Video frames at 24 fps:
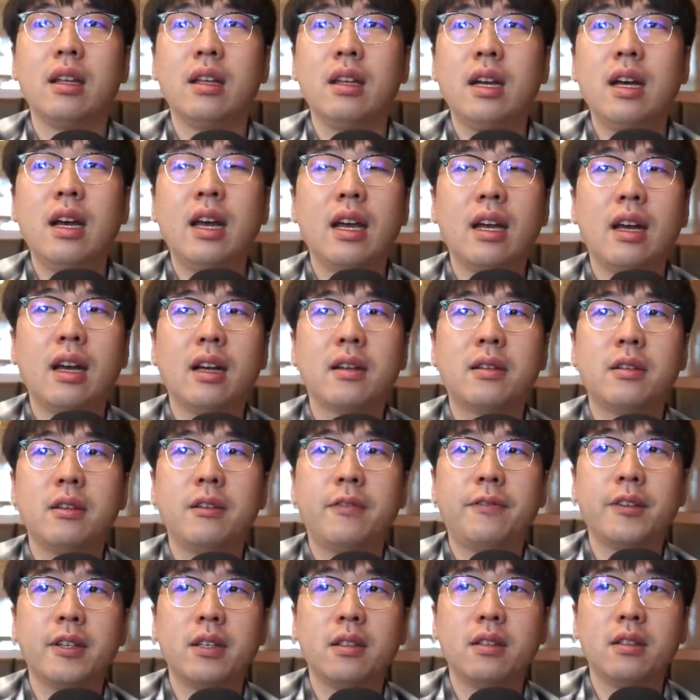yeah, I got
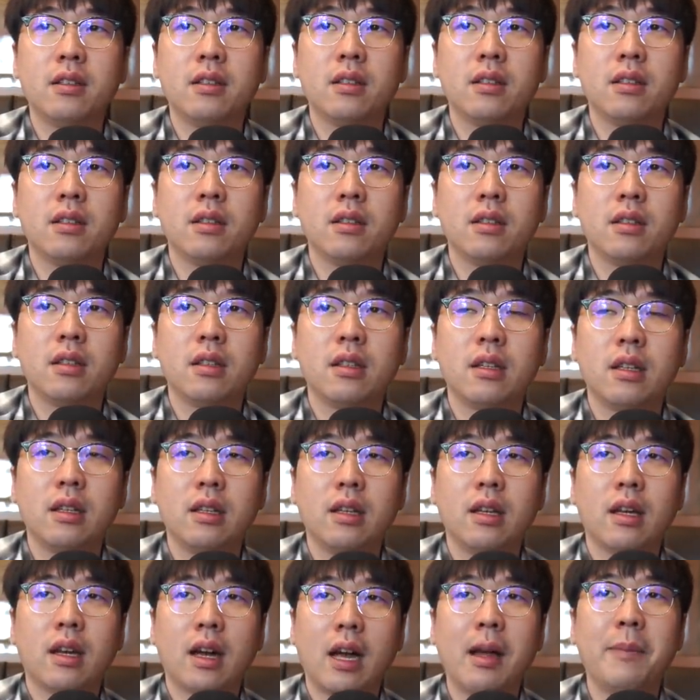to feel
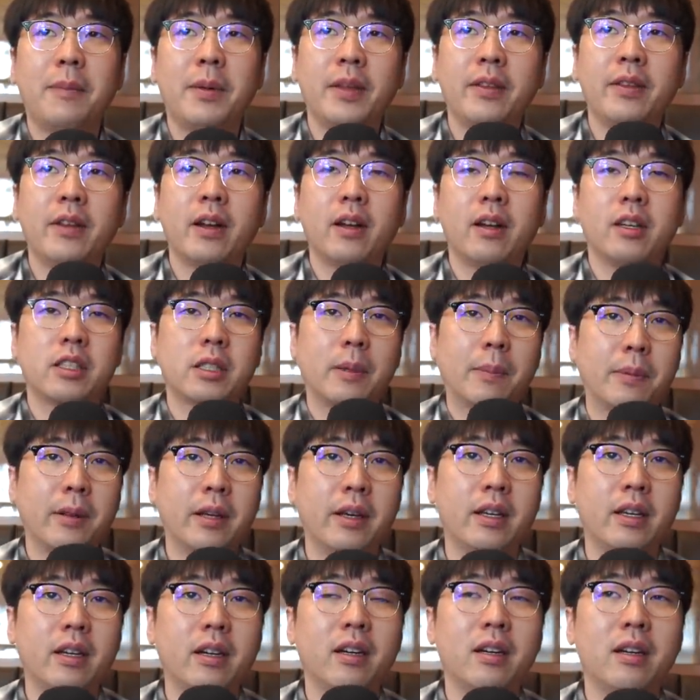like I've been there as a
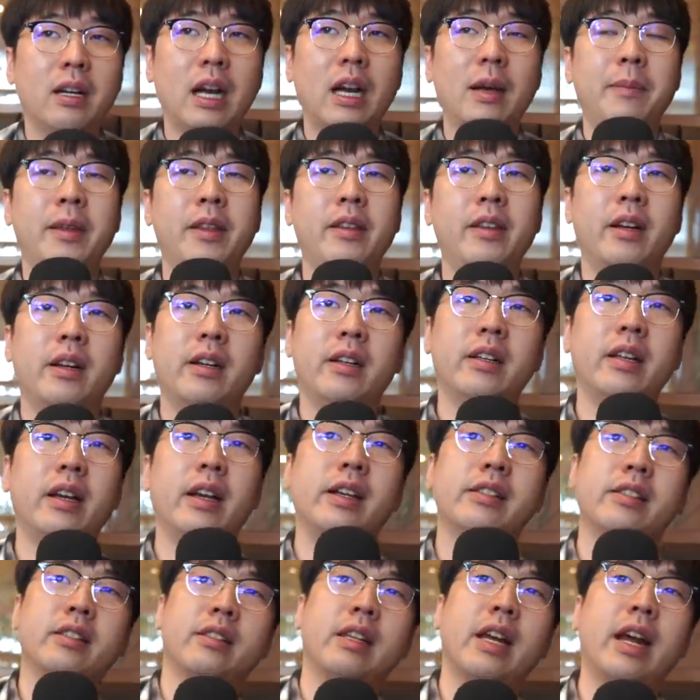player, I've been there
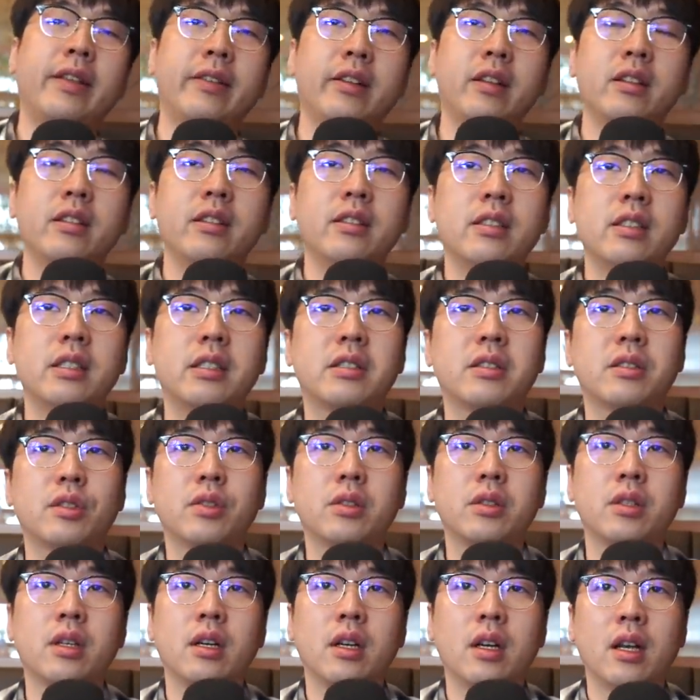as an
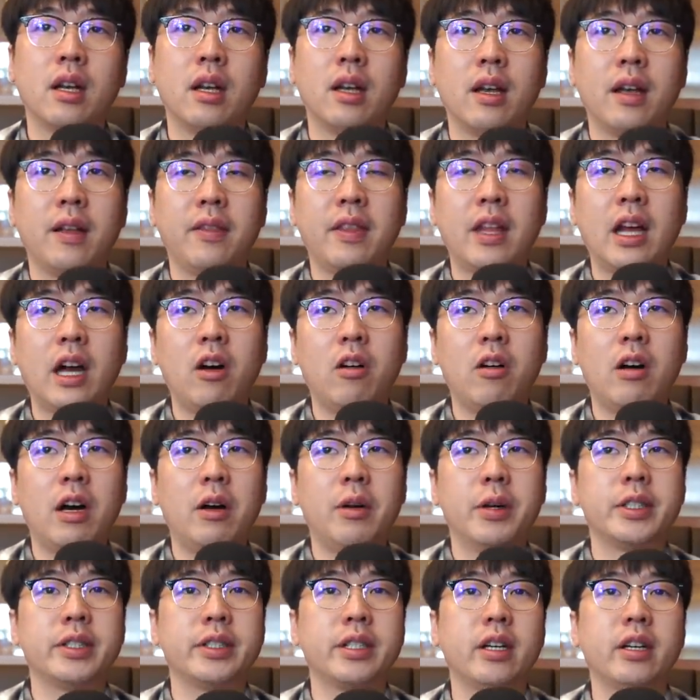analyst, and now I
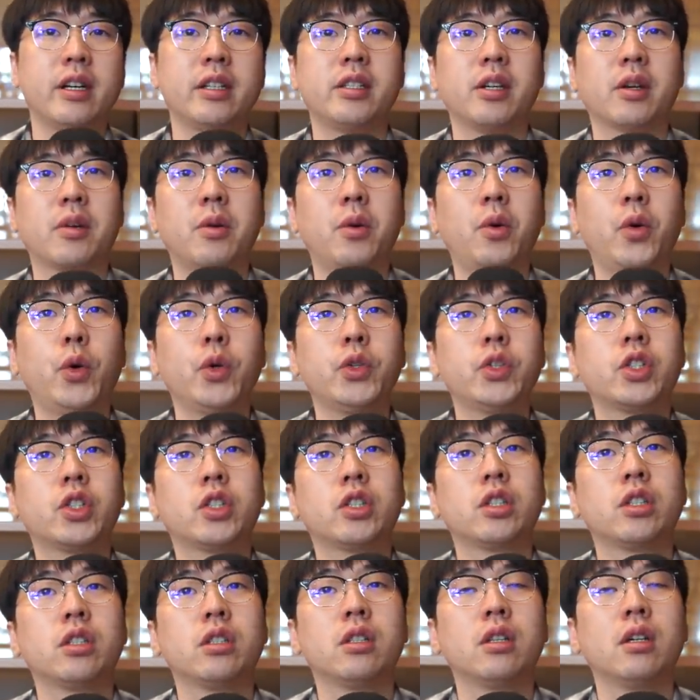was there as a
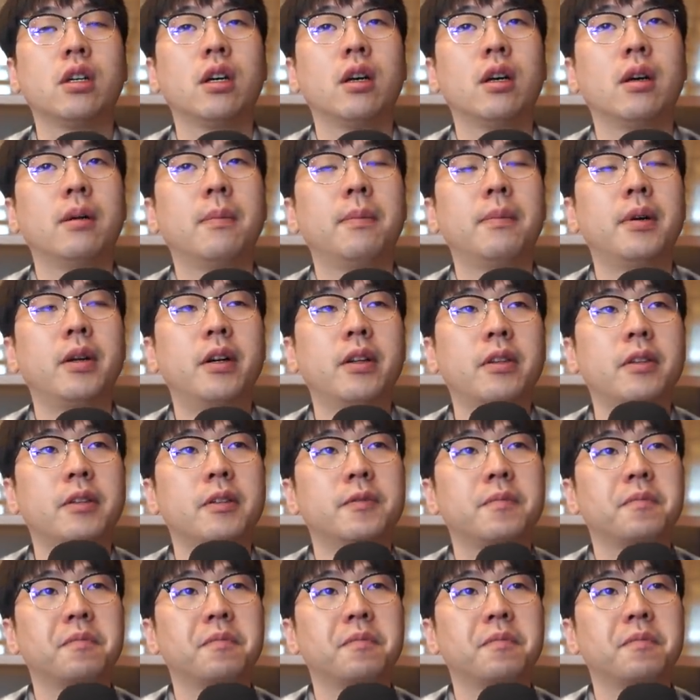coach. But